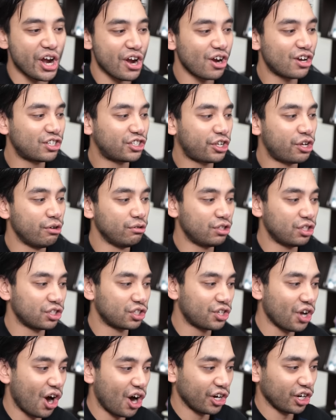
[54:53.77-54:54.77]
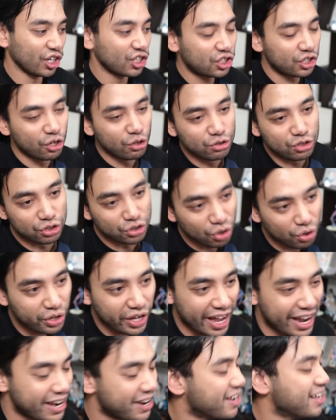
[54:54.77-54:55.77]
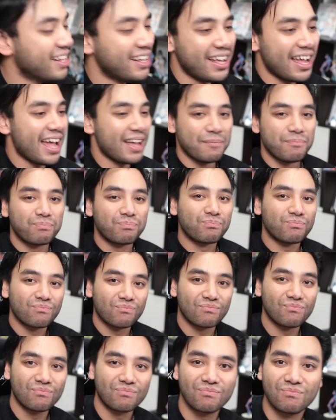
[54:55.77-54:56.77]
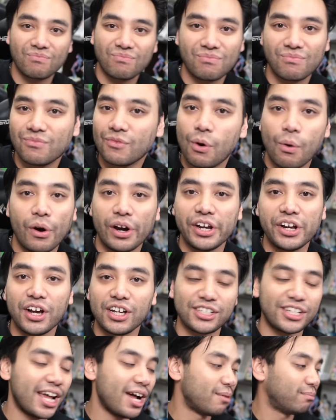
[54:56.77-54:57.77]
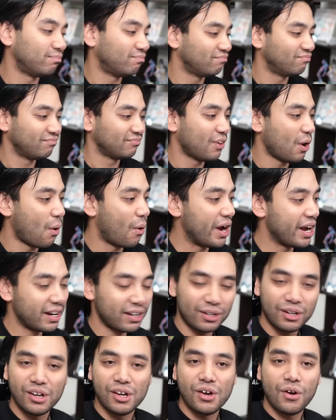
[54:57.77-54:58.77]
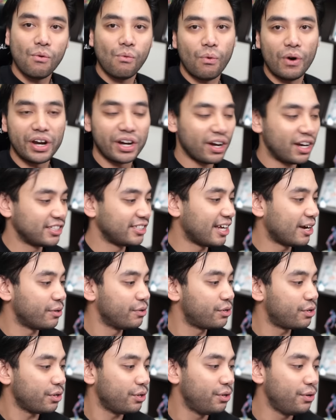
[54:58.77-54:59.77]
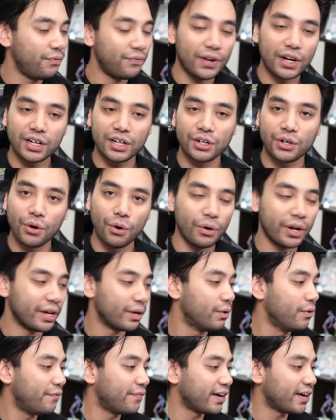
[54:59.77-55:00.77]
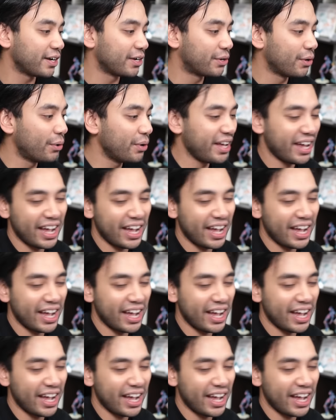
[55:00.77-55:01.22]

excuses gone, excuses, okay. Where are you guys now? Wick, where are you guys now? Who fucking caught it? Who fucking caught it?